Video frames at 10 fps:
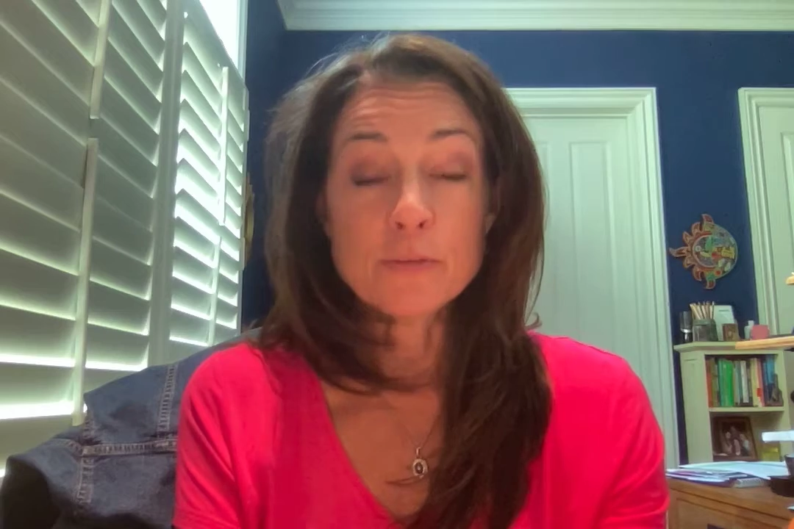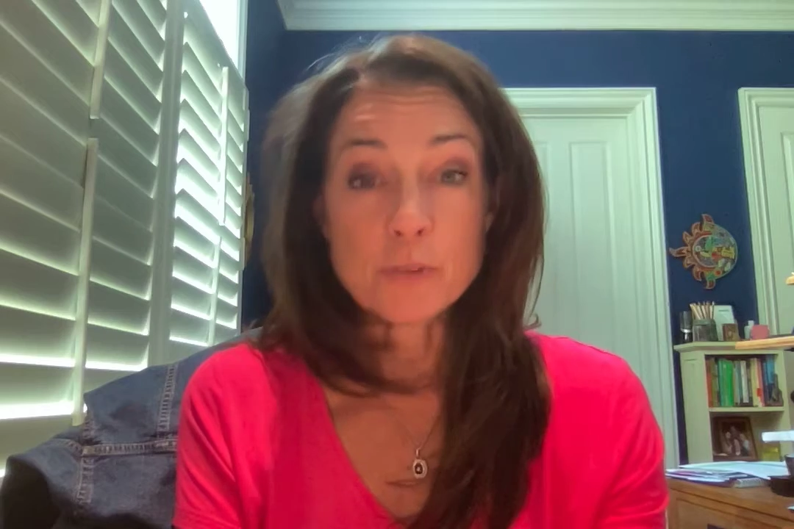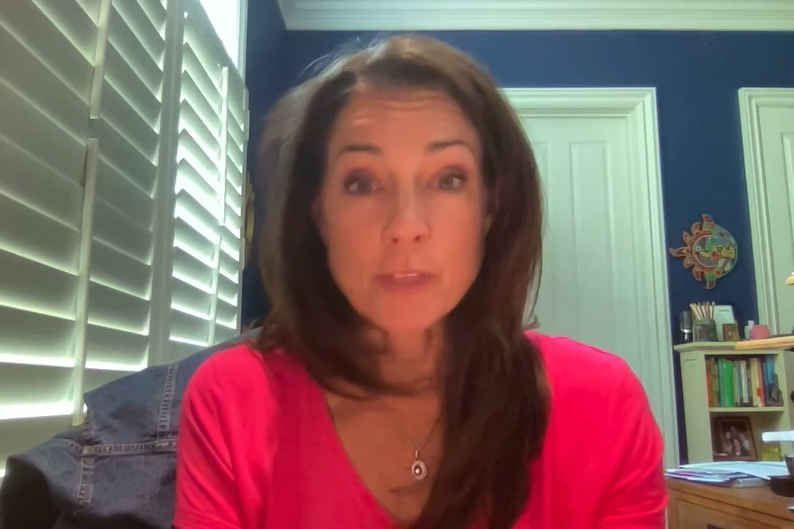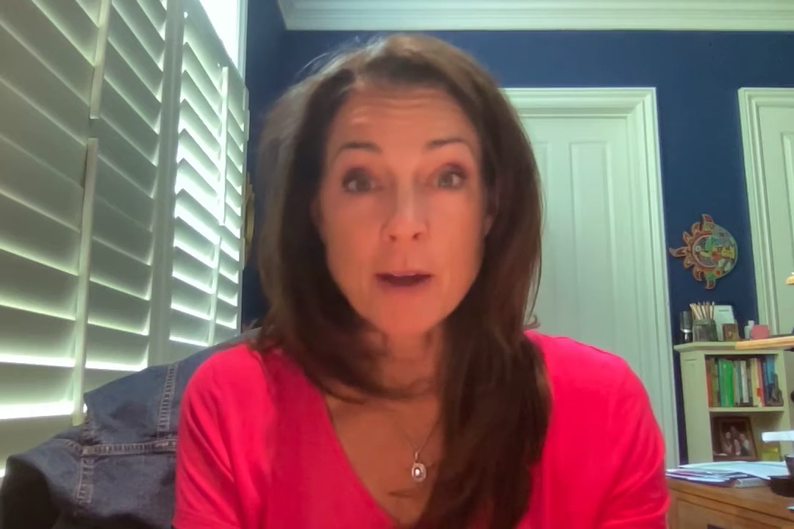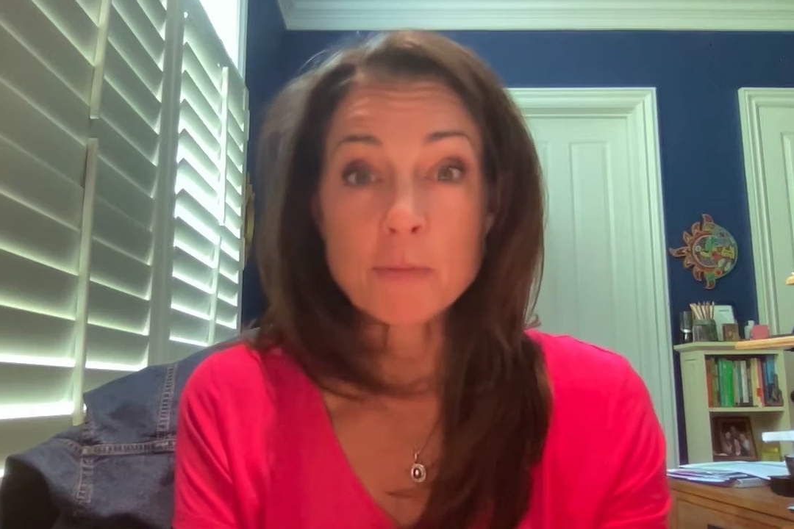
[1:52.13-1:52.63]

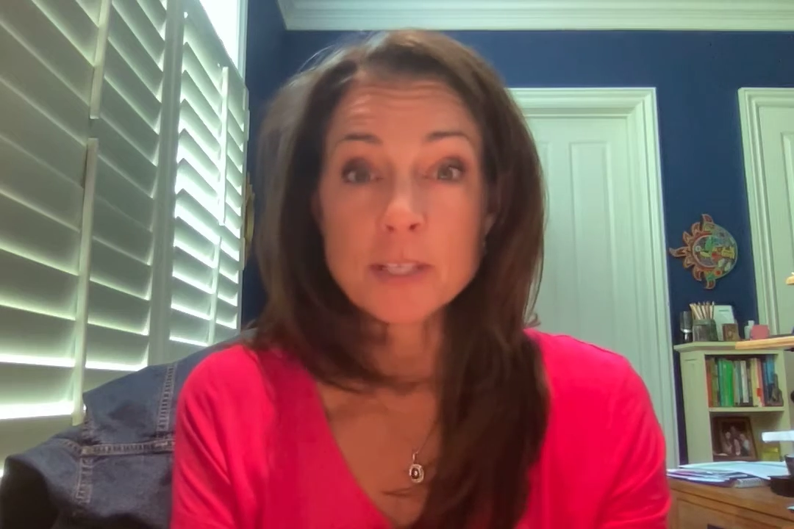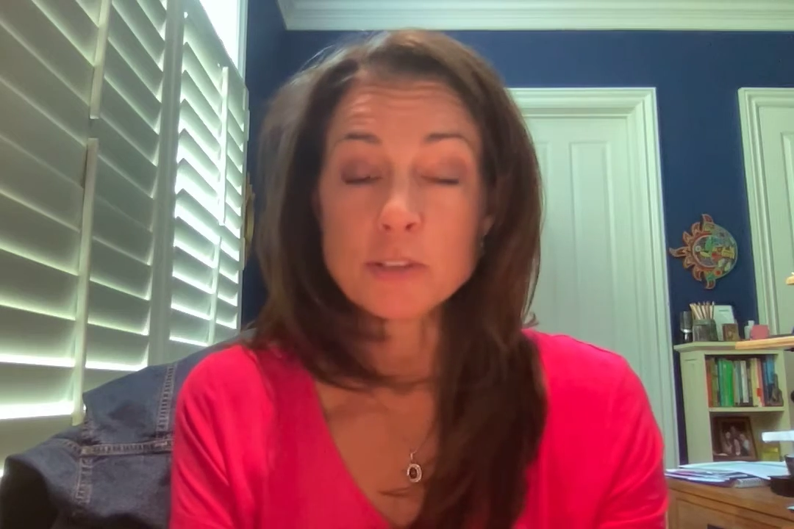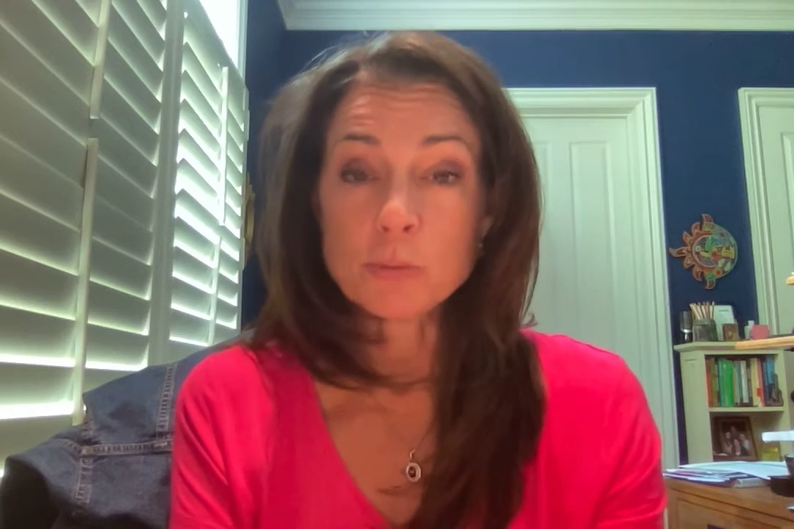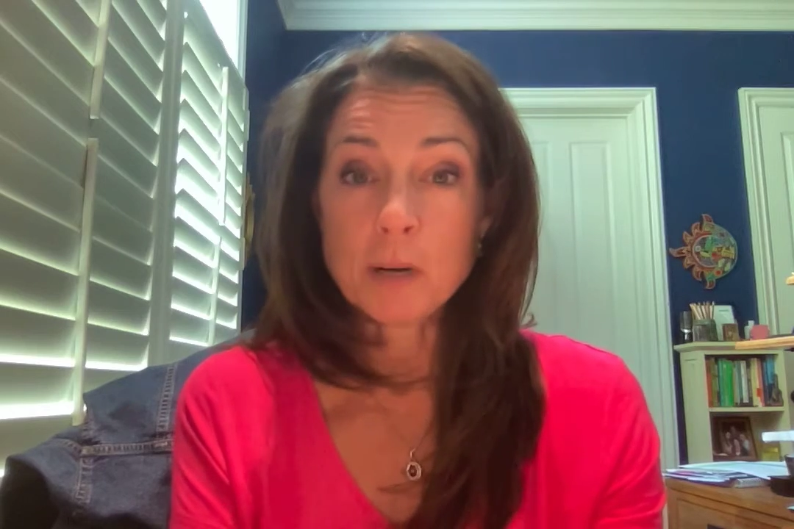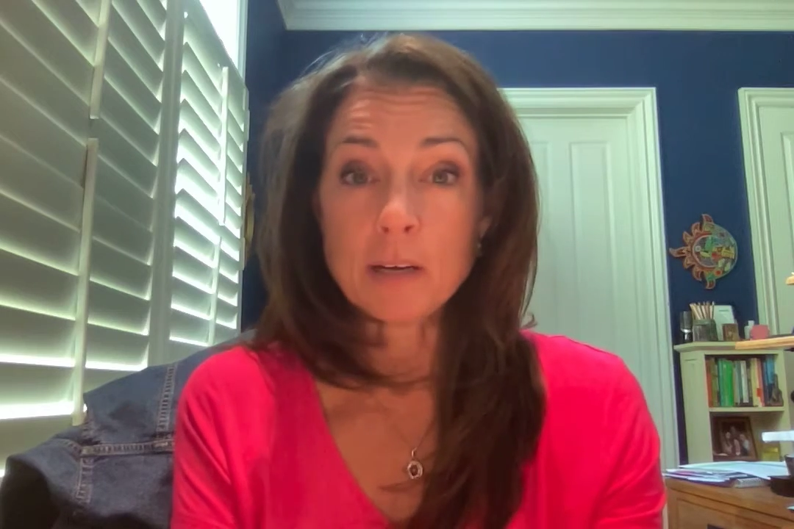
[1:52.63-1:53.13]
for that red
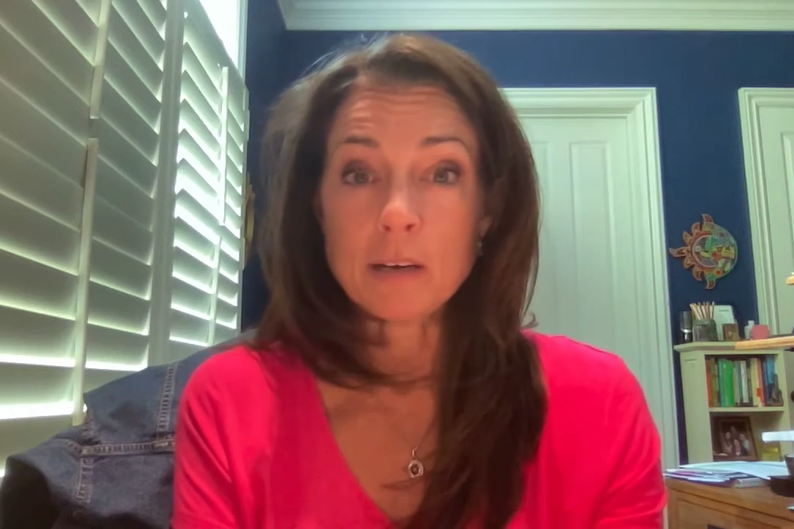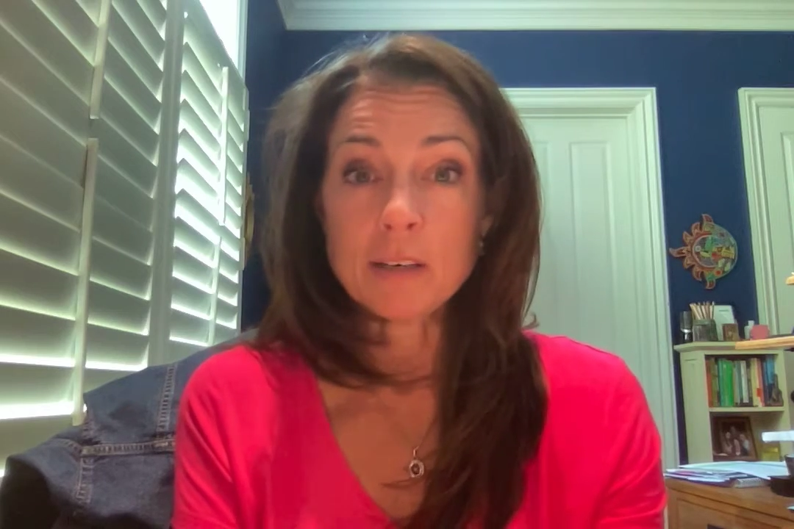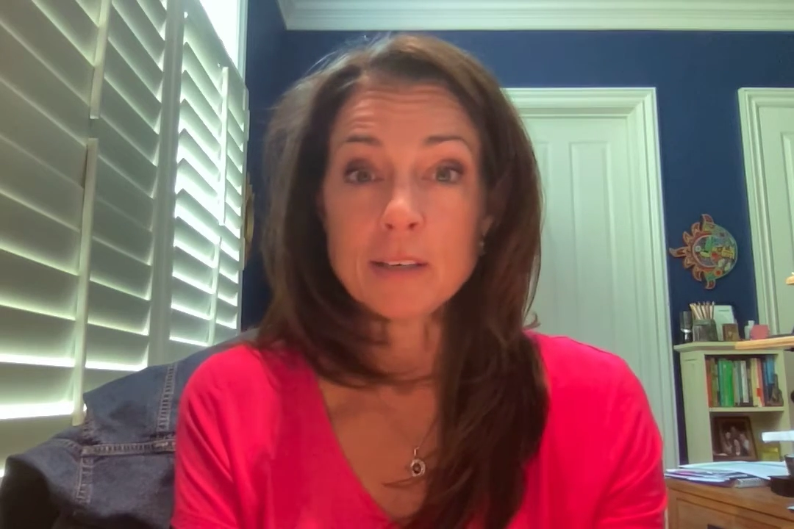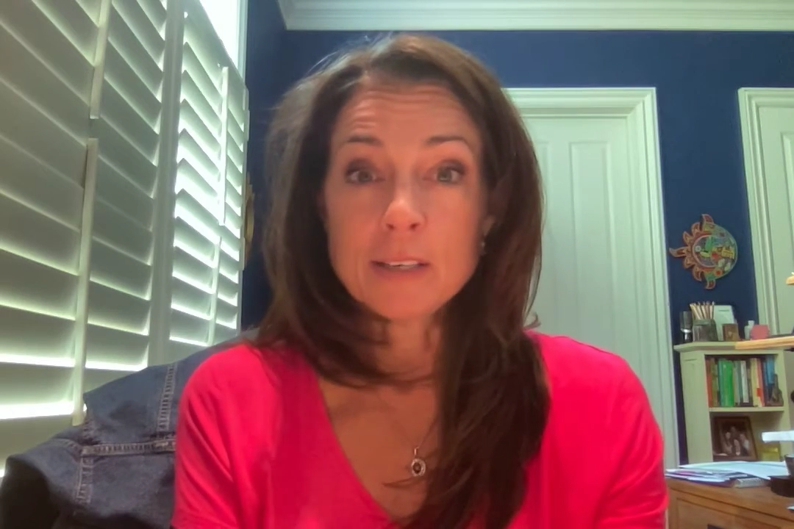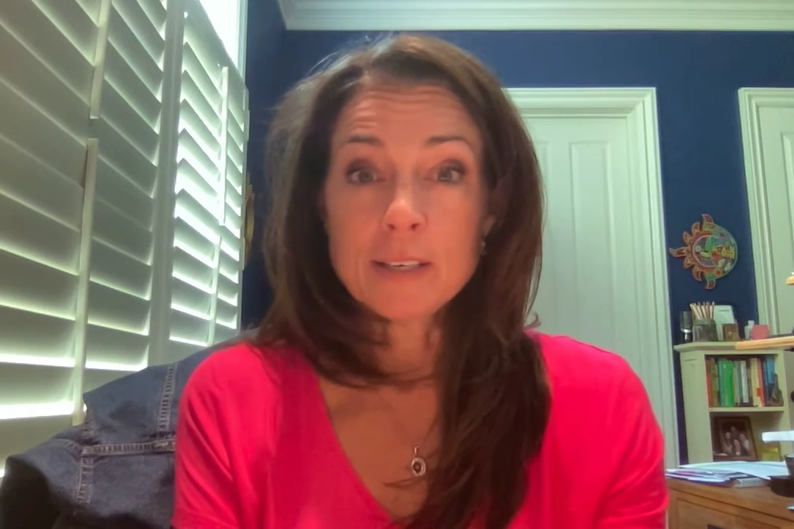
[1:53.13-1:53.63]
sweater,